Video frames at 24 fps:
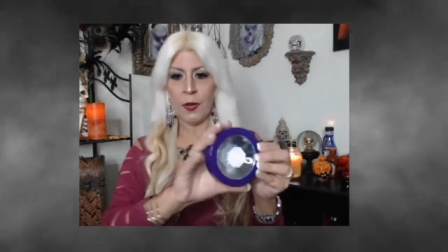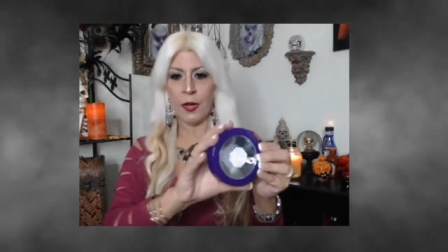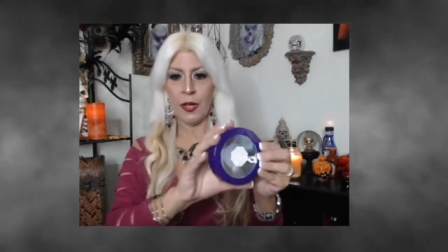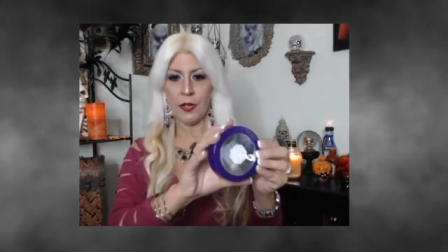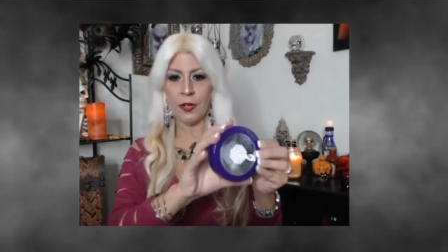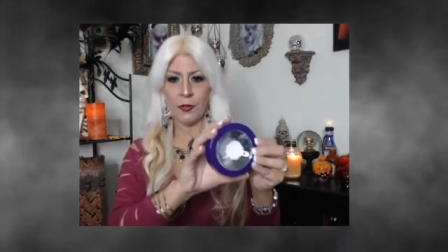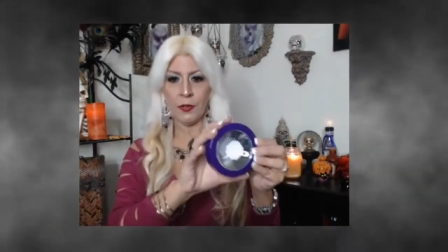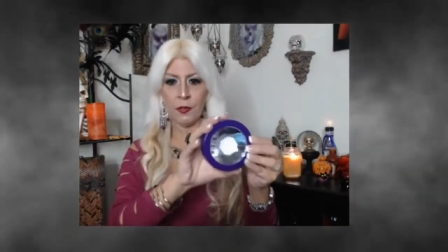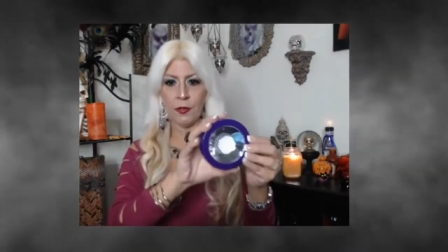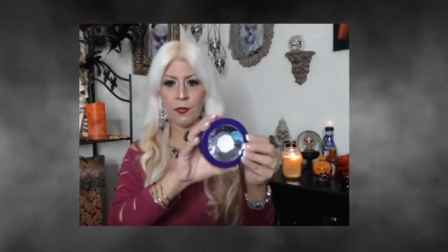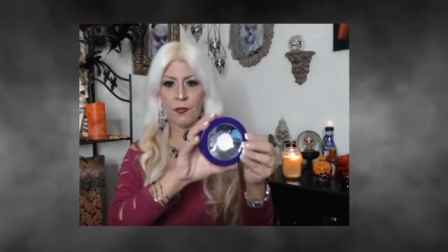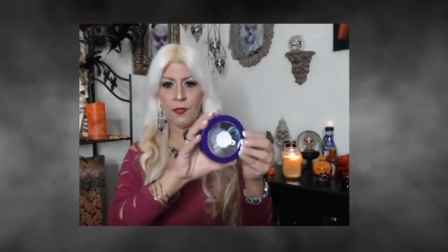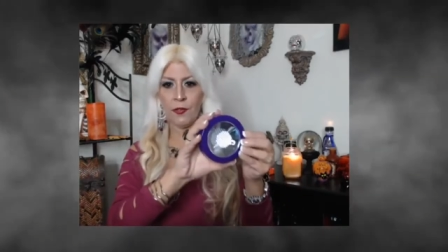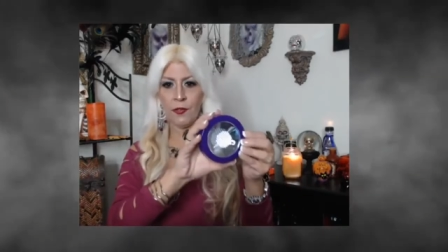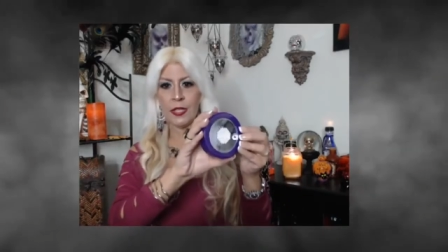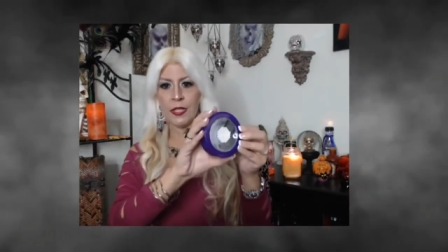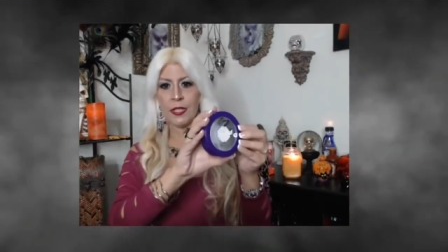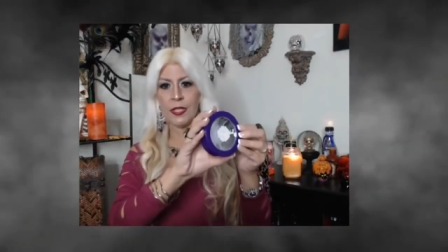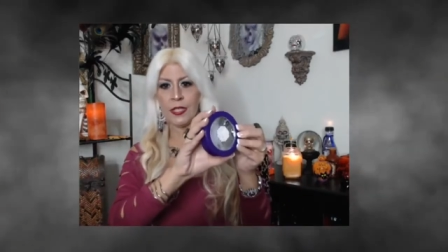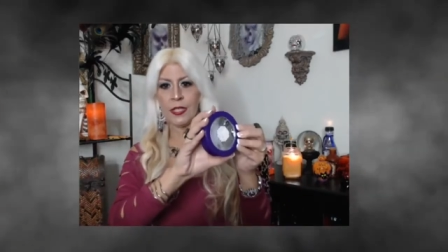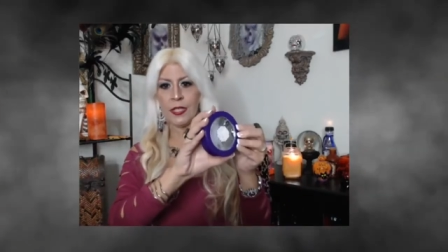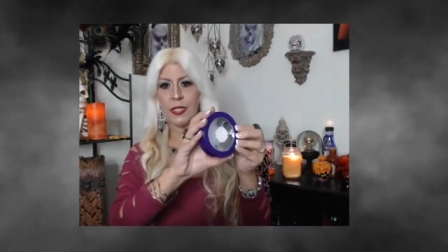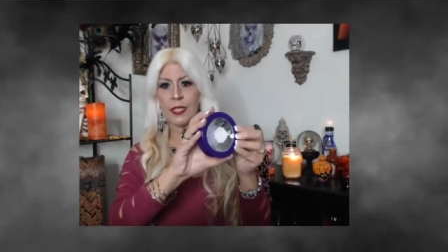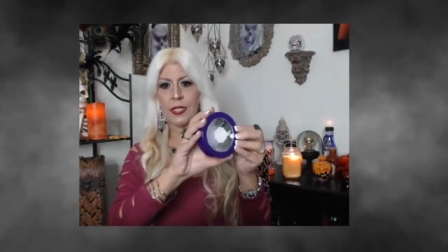I don't know if you
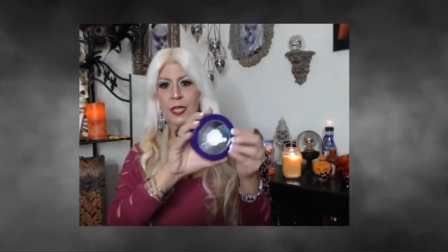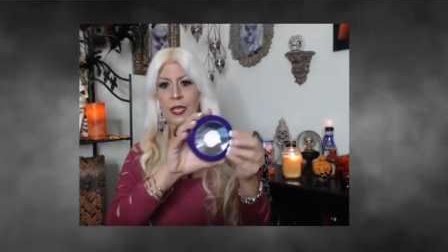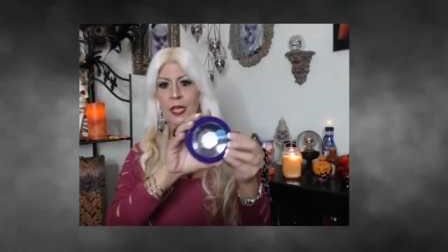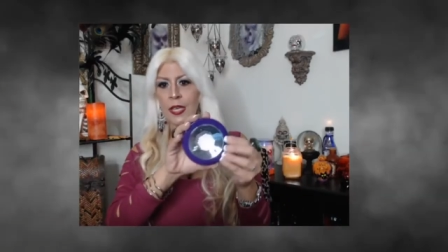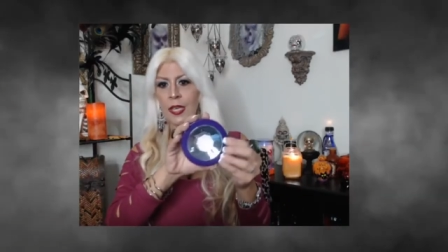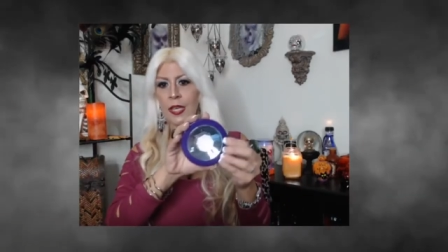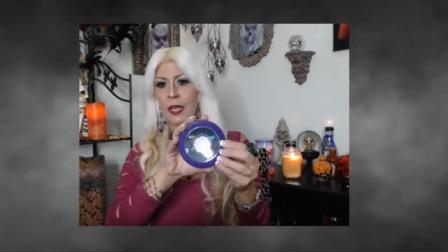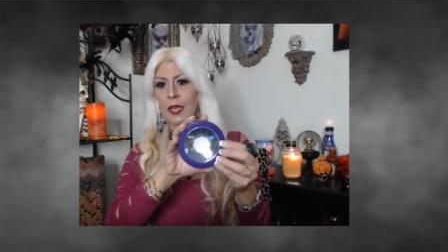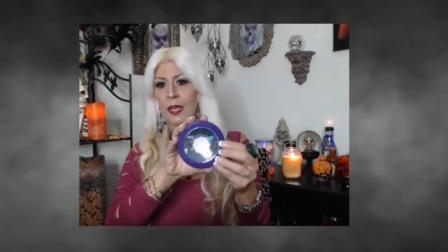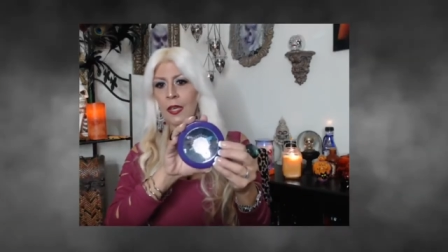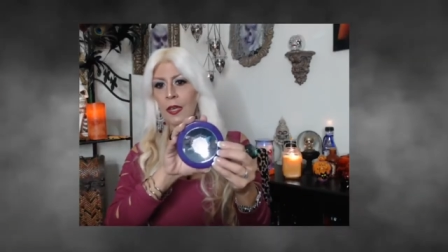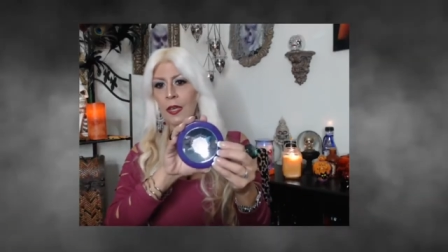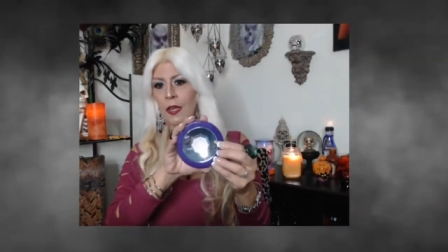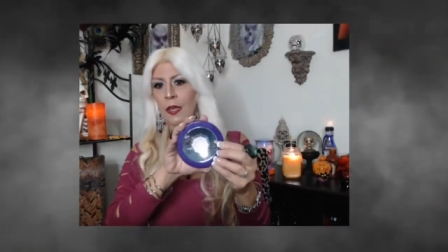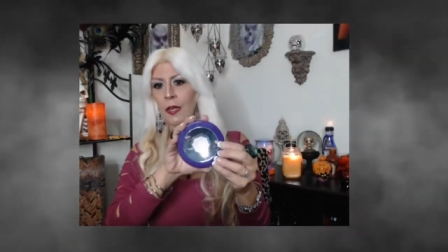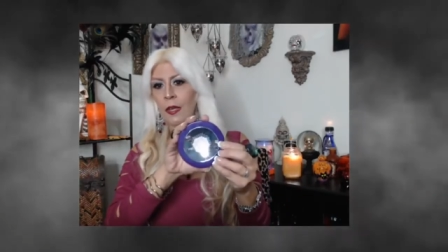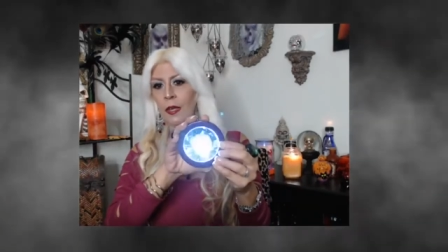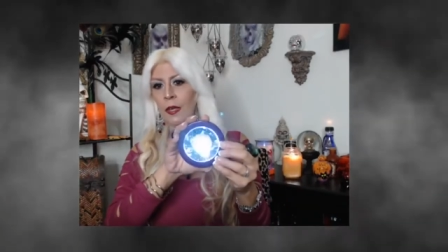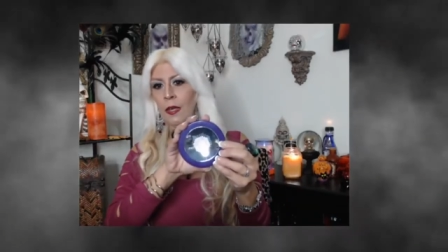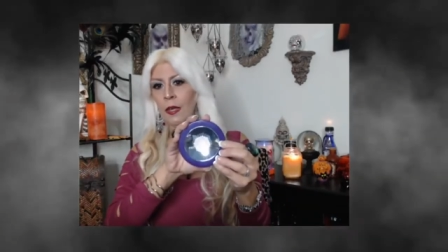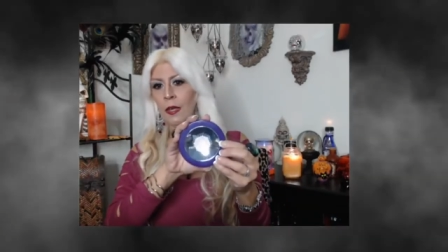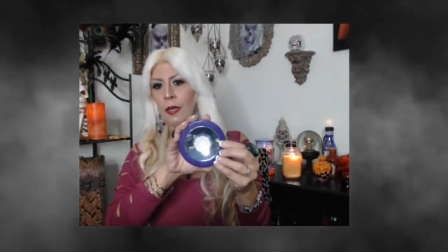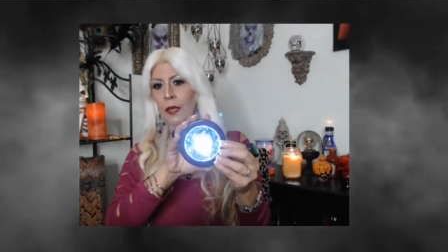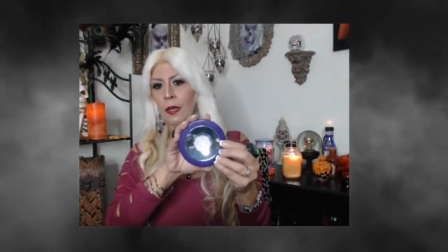can see
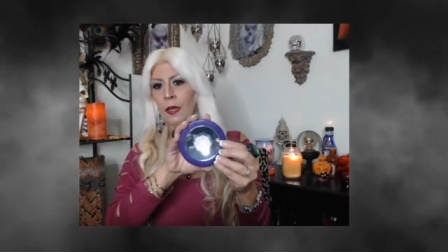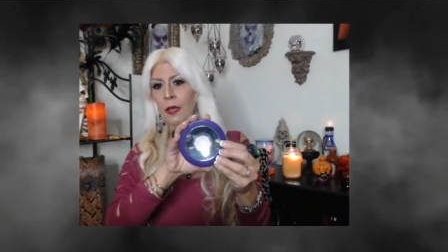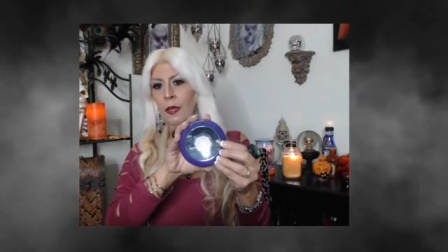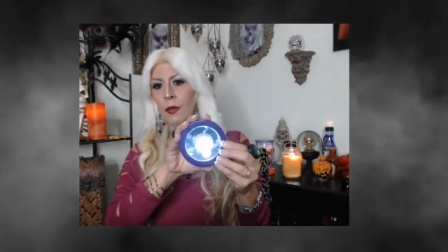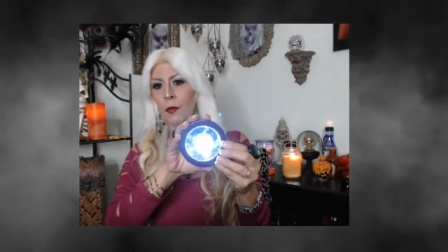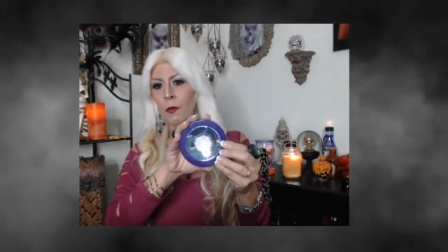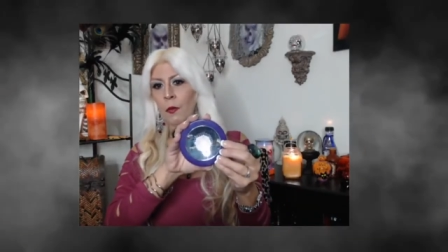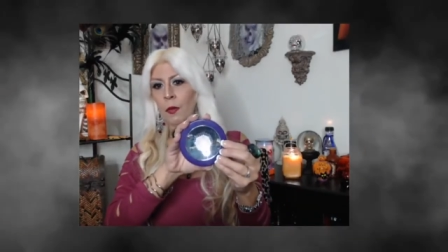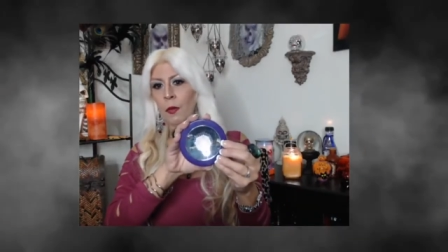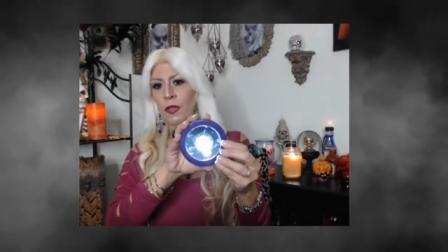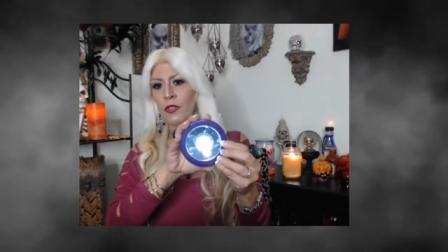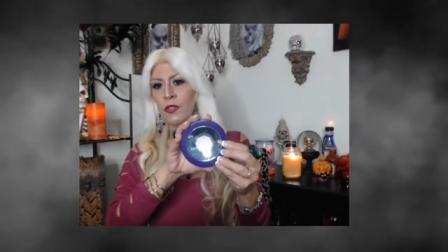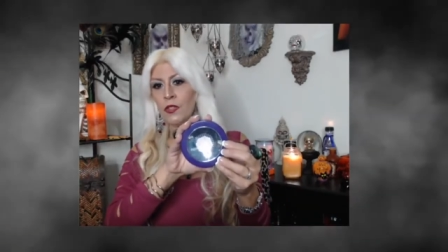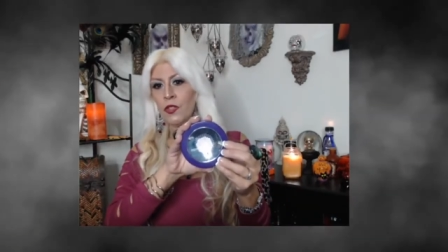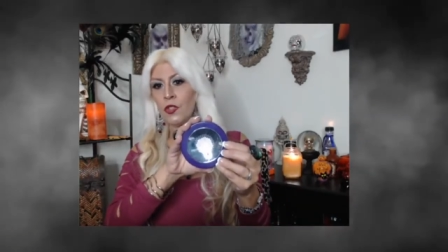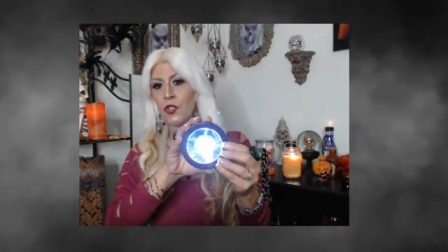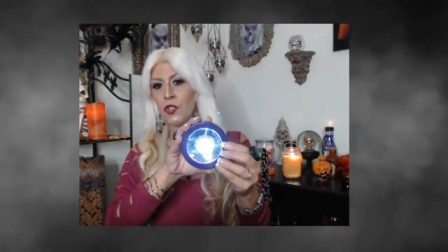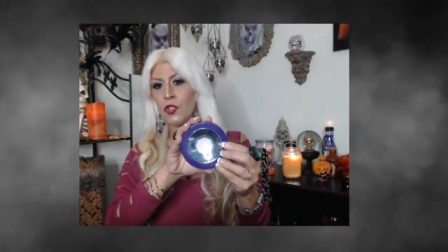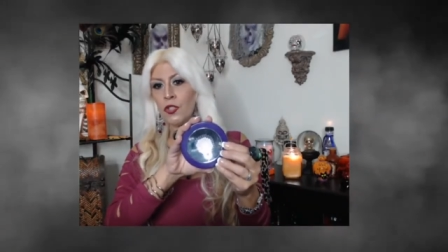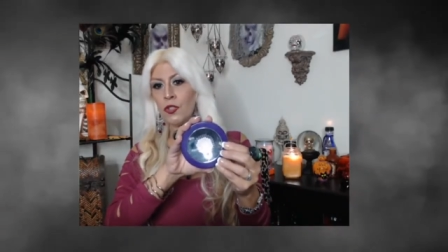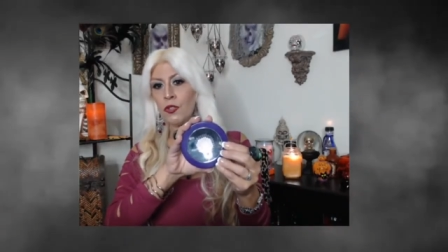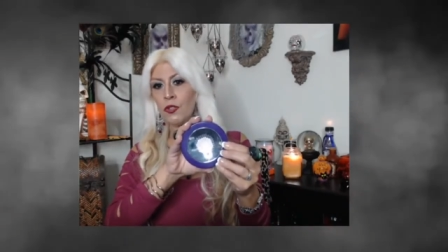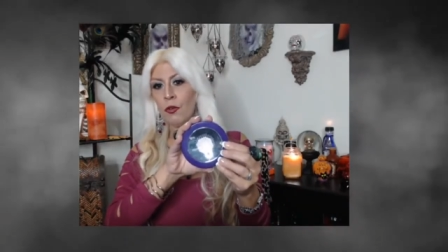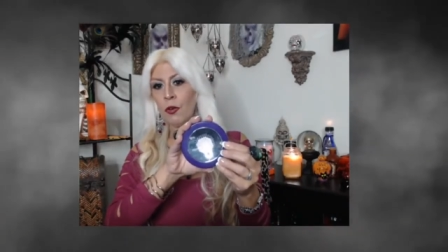one's
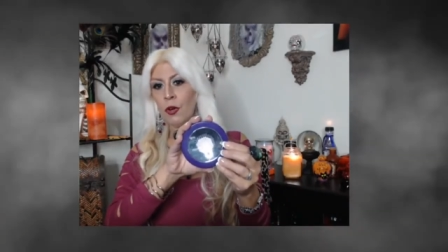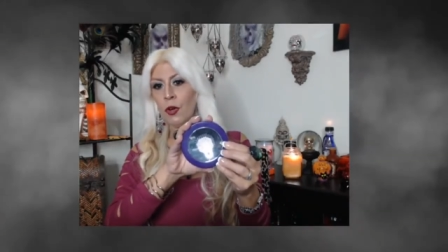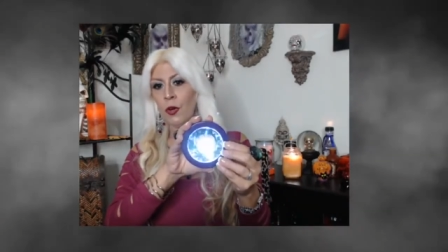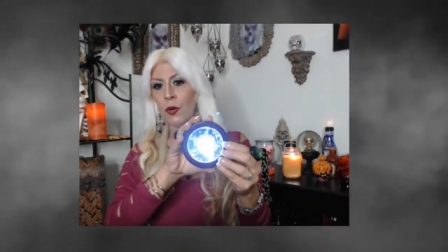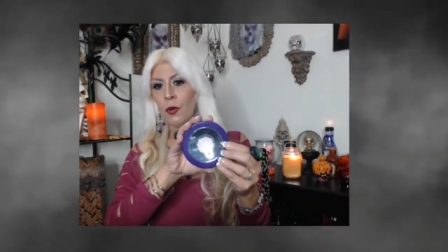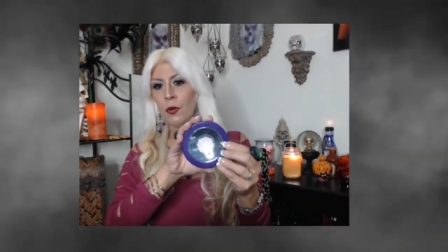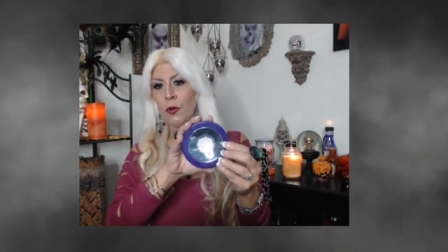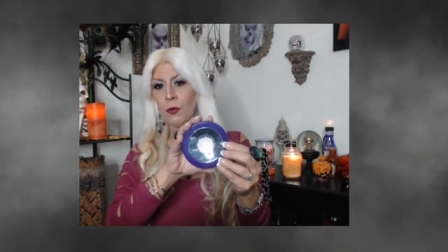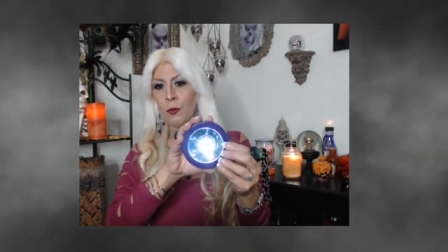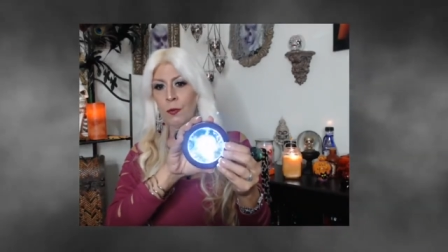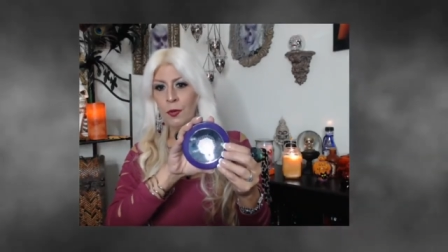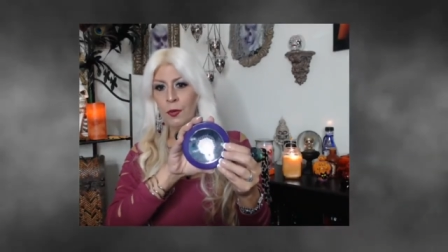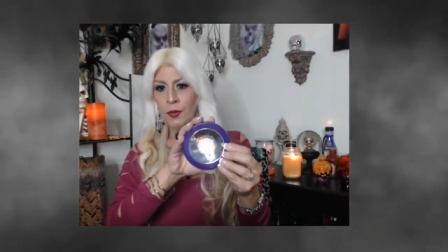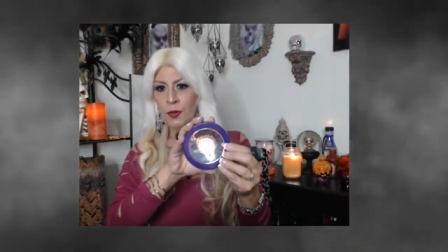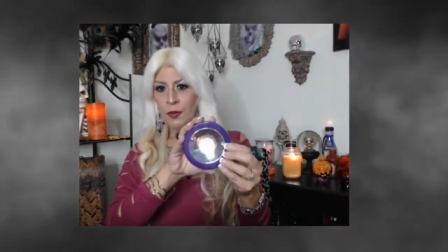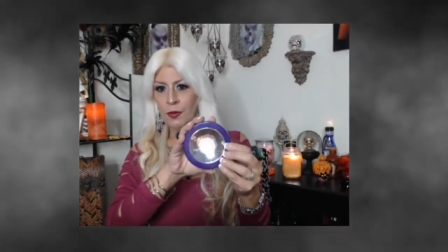strobe